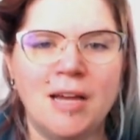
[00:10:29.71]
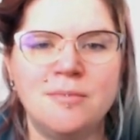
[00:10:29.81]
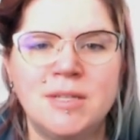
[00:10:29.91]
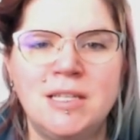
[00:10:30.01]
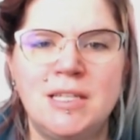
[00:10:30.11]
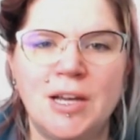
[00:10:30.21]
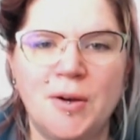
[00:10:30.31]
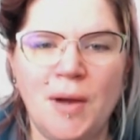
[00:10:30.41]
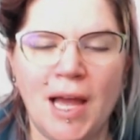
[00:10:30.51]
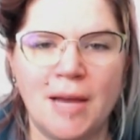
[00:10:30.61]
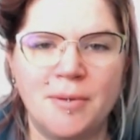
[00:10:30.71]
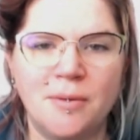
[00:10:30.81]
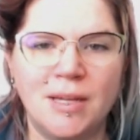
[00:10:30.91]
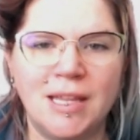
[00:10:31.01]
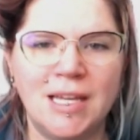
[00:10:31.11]
I'm so happy
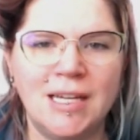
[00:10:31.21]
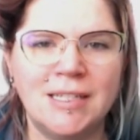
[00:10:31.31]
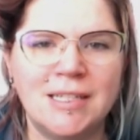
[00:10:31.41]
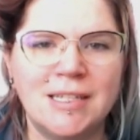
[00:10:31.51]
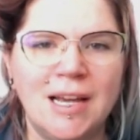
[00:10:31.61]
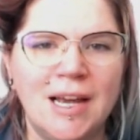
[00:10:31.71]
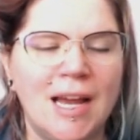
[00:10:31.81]
with this.